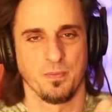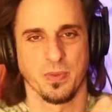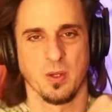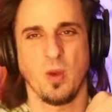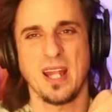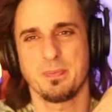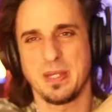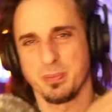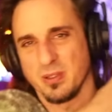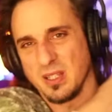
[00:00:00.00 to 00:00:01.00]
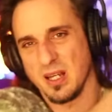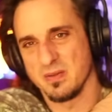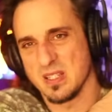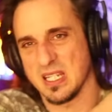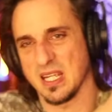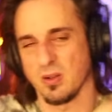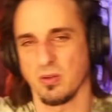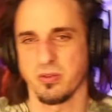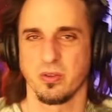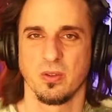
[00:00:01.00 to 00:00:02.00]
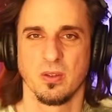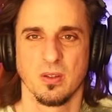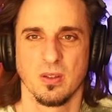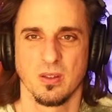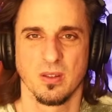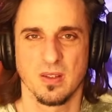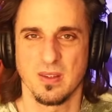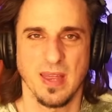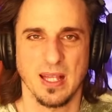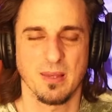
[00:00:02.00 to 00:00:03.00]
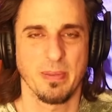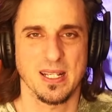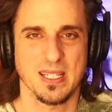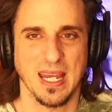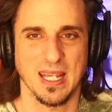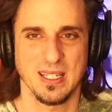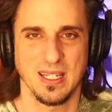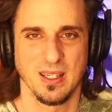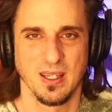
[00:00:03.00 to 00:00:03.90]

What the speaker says: White people love Skittles. Isn't that the best candy?